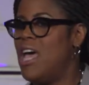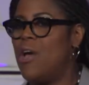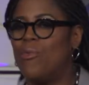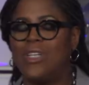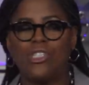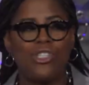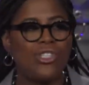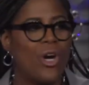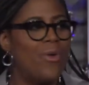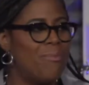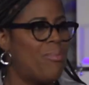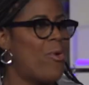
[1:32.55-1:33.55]
And what's
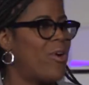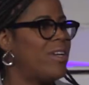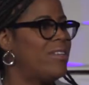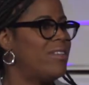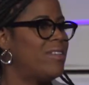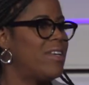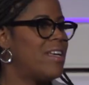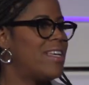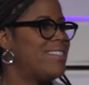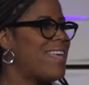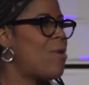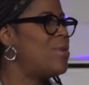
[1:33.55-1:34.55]
so important
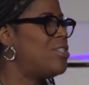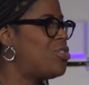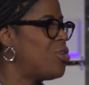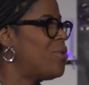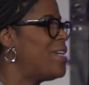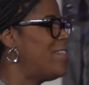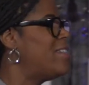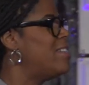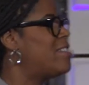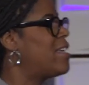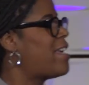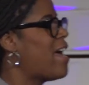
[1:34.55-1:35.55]
is that we do it
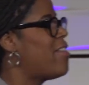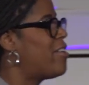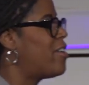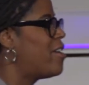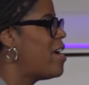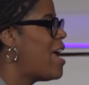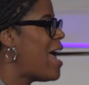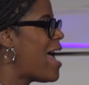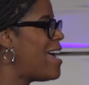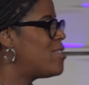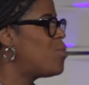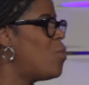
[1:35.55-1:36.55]
together
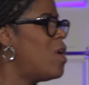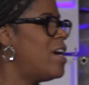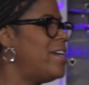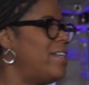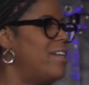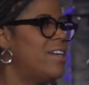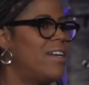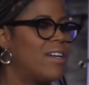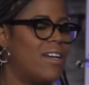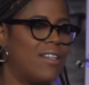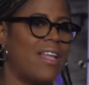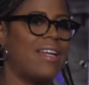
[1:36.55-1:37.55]
as one
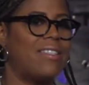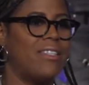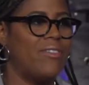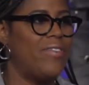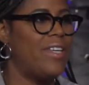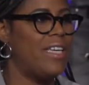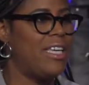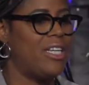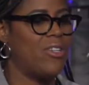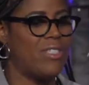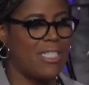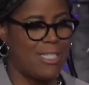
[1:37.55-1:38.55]
collective
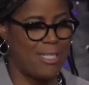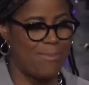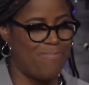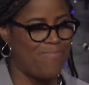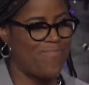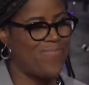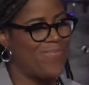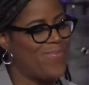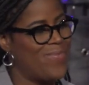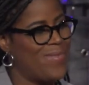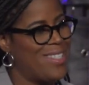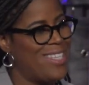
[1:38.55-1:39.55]
ecosystem.
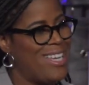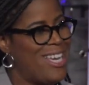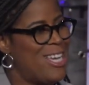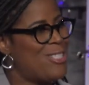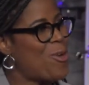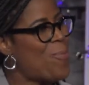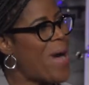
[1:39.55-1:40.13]
So